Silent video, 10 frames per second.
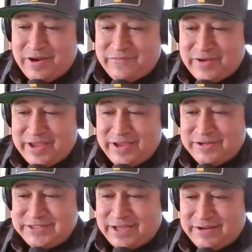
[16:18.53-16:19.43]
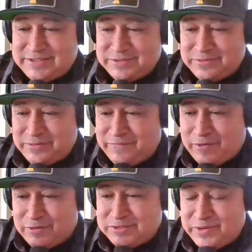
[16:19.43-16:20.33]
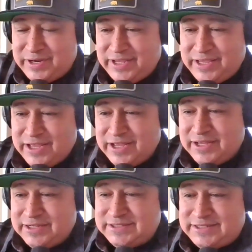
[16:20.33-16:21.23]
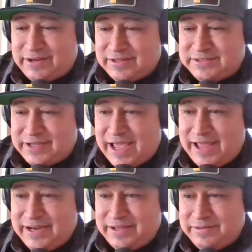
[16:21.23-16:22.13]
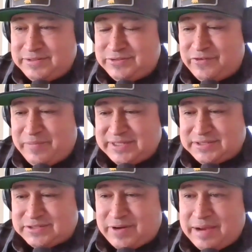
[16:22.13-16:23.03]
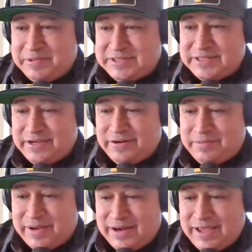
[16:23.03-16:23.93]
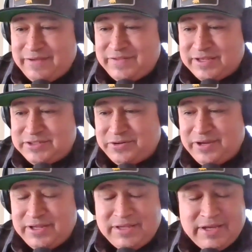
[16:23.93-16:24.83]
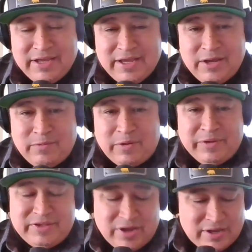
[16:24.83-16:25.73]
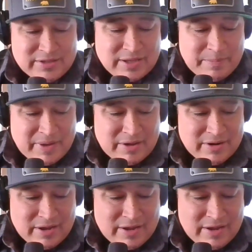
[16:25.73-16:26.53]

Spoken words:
right here. Shout out to Fro20. Shout out to Anna, 2 of my subscribers here on my live. They joined while we talked about